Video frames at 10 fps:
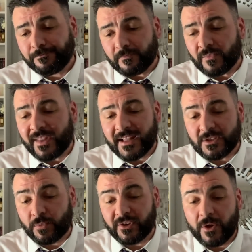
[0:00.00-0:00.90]

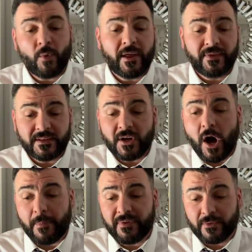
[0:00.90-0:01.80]
that's really what the
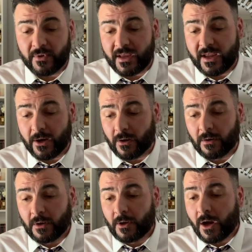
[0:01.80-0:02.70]
top three here
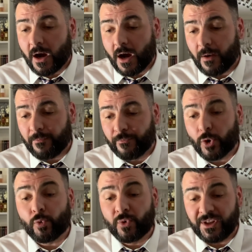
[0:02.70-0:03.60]

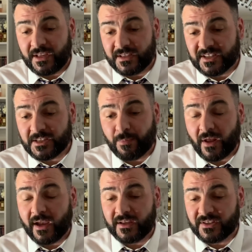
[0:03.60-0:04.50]
really
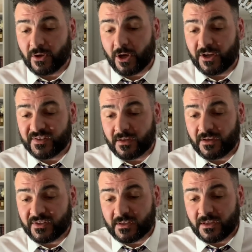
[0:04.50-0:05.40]
display is
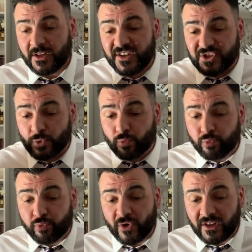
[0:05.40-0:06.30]
this
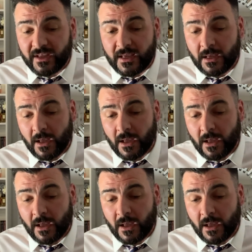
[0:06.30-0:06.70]
really